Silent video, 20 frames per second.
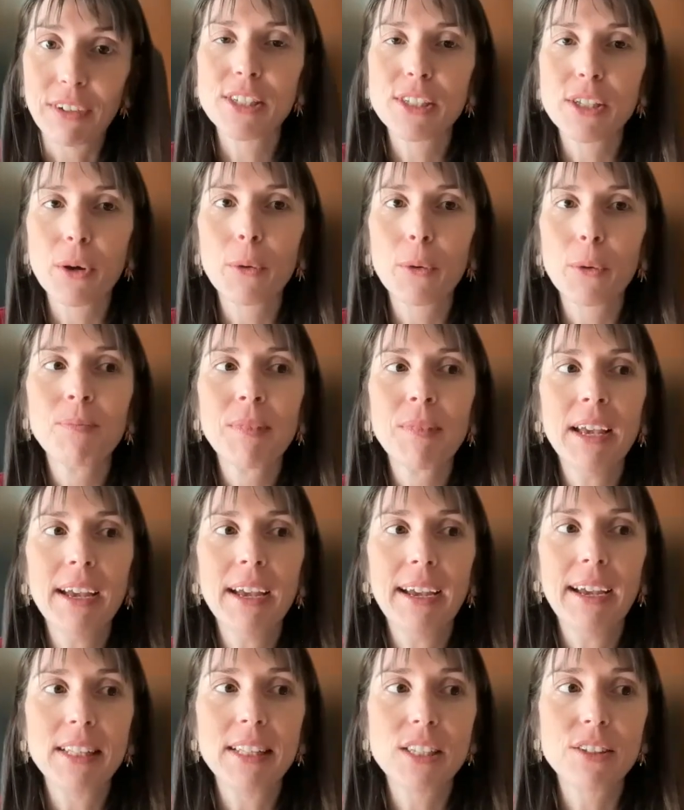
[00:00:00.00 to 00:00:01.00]
So
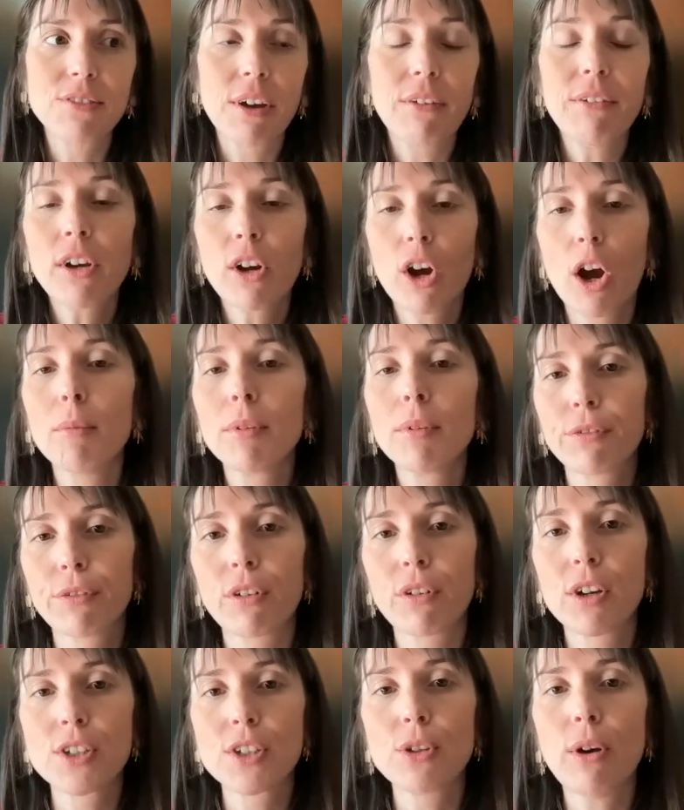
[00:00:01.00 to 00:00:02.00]
it's very common
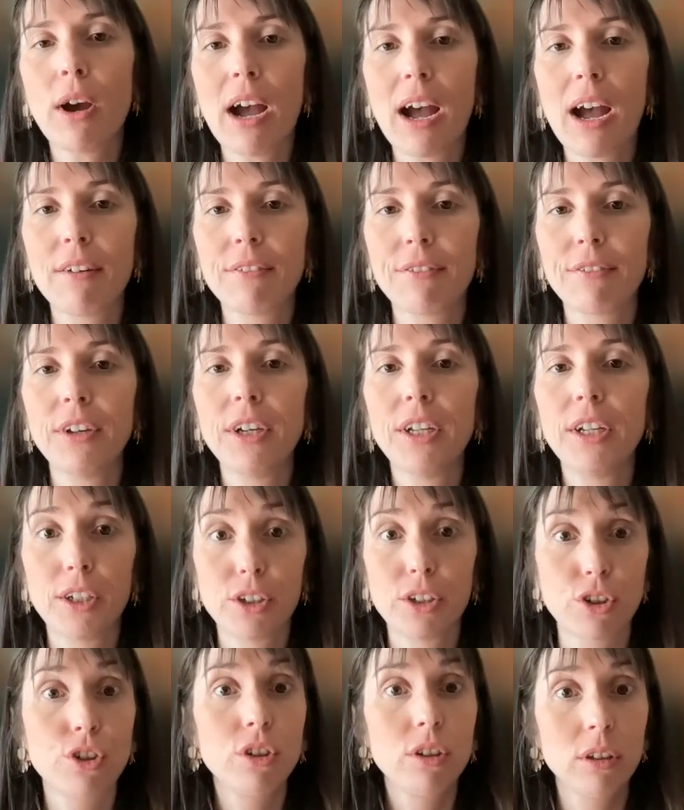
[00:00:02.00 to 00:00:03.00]
for us to have
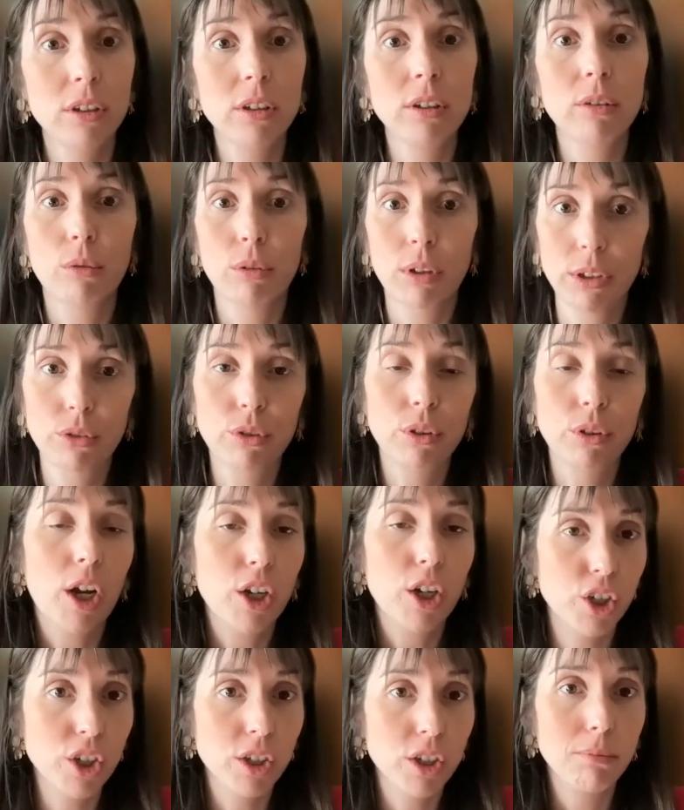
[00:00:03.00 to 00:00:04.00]
initial or
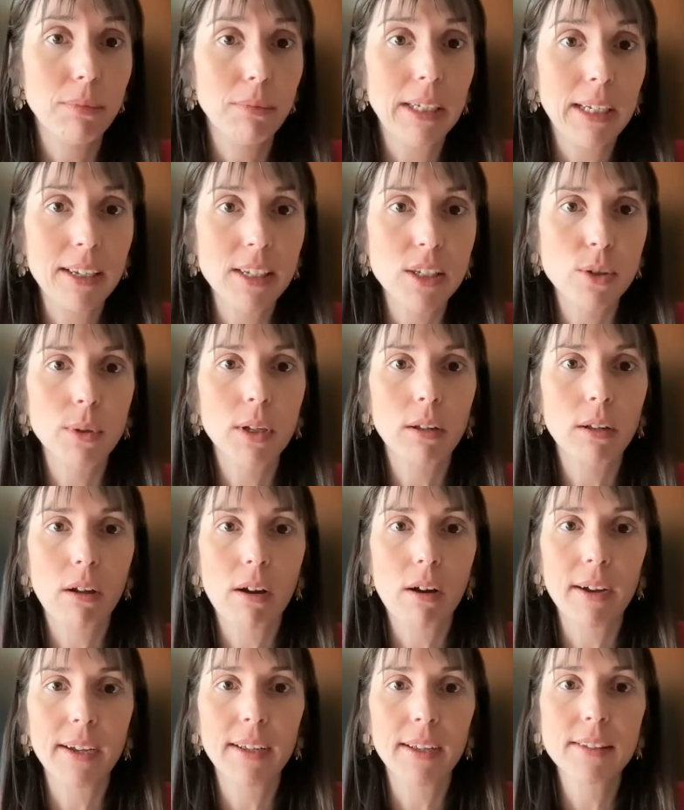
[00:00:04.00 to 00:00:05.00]
introduction meetings with
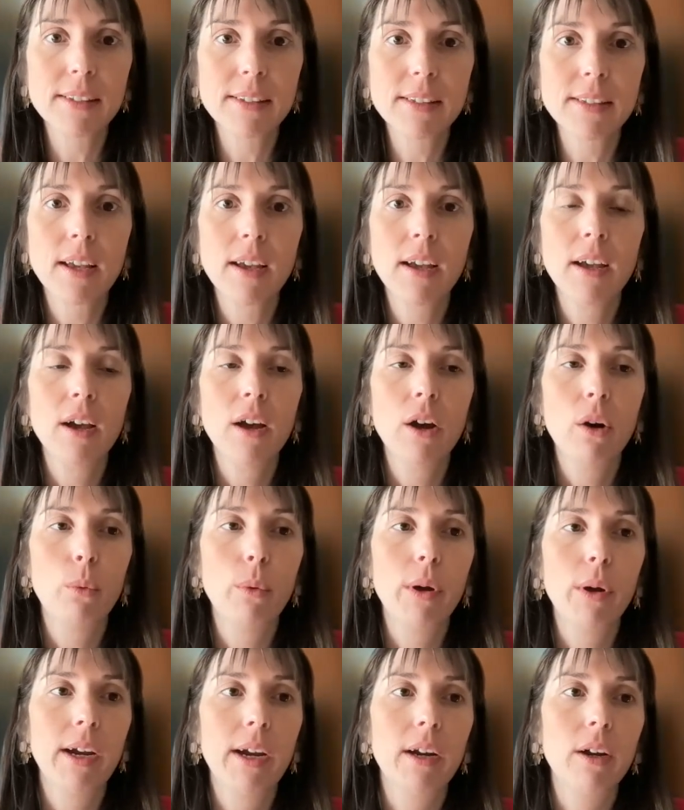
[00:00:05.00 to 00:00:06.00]
clients
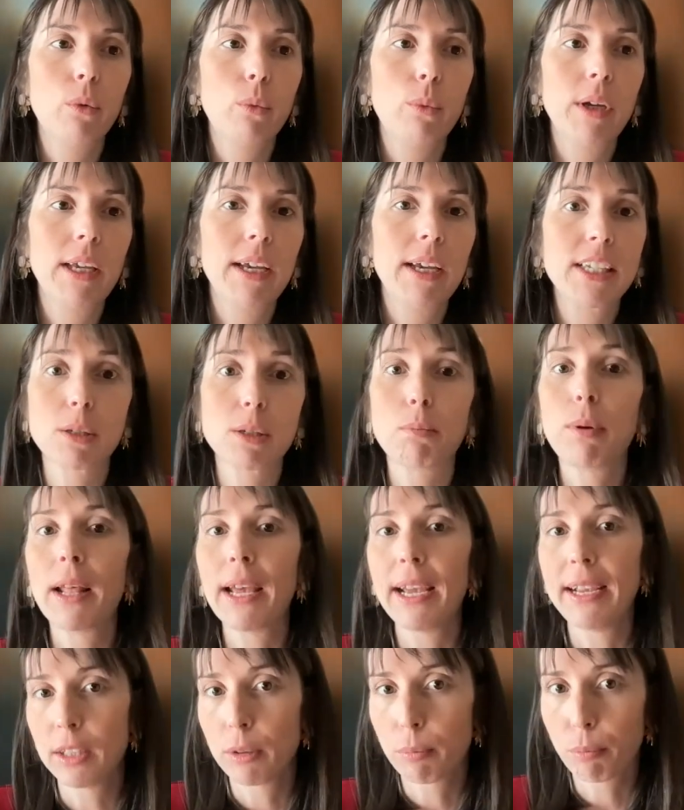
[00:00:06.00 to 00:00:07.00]
where we
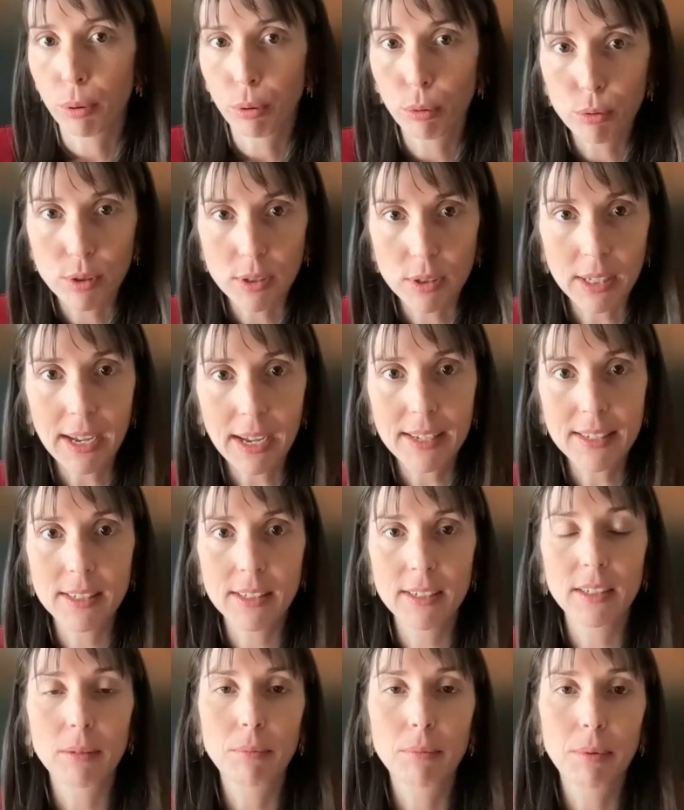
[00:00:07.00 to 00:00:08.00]
explain the process
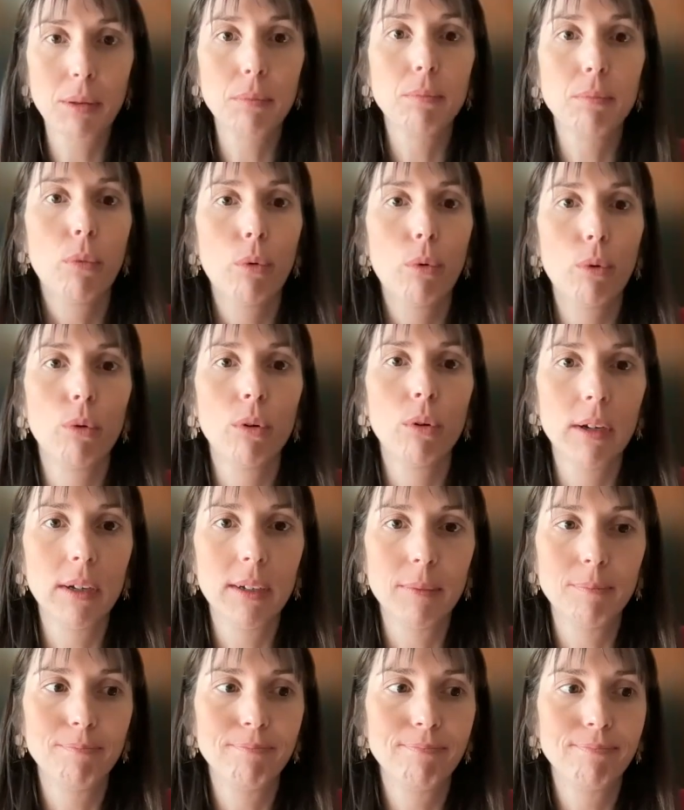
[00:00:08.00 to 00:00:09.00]
in a bit more
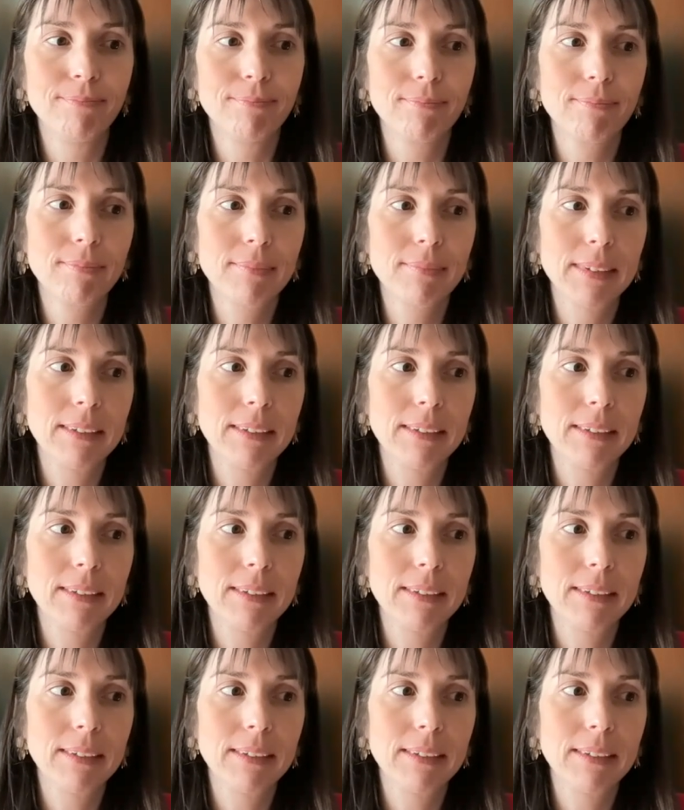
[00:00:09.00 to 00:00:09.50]
in